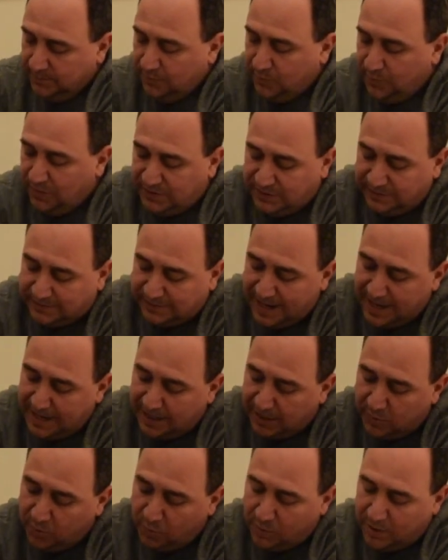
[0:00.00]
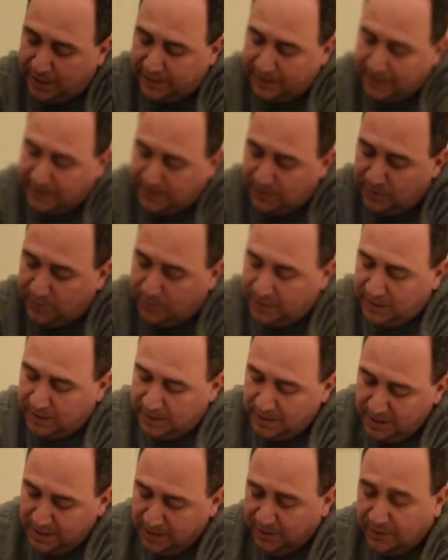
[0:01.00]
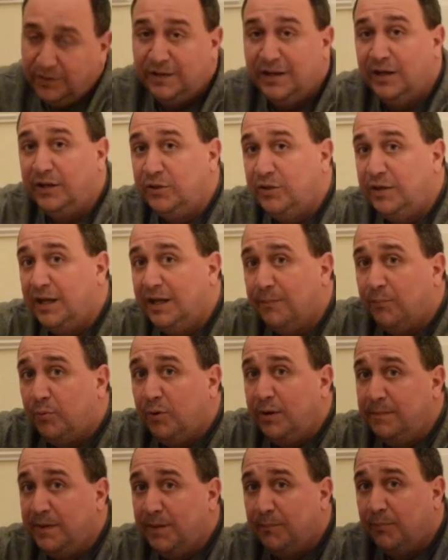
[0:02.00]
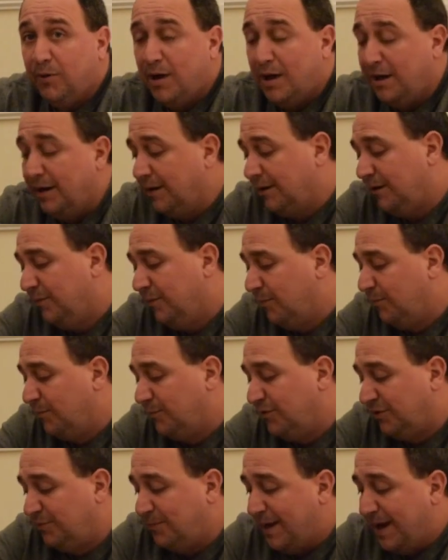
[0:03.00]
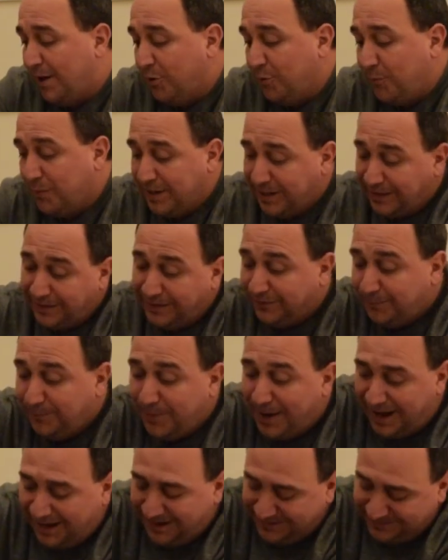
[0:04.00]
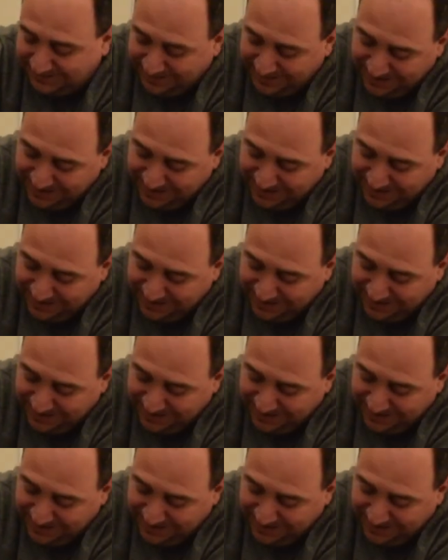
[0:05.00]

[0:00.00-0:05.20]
which is kind of cool how they do it. You can tell you get a premium product just by opening this box.